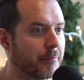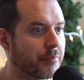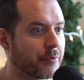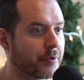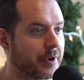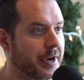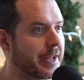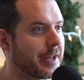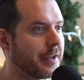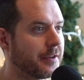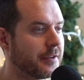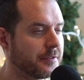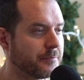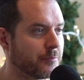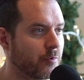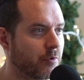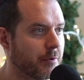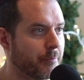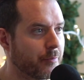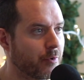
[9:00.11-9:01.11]
brand is
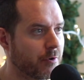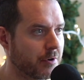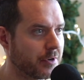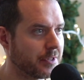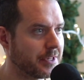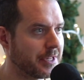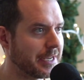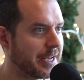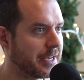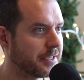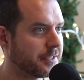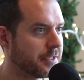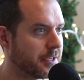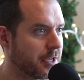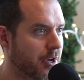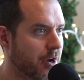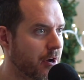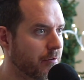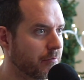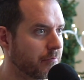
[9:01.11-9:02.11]
more important than
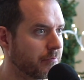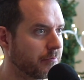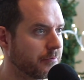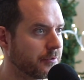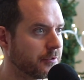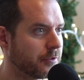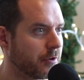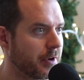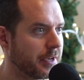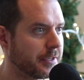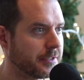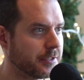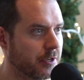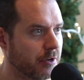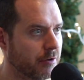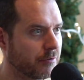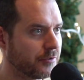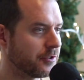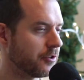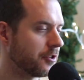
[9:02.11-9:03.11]
SEO. So
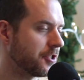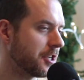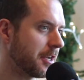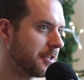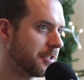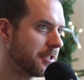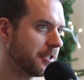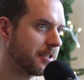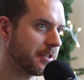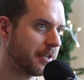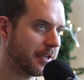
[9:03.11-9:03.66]
SEO, search engine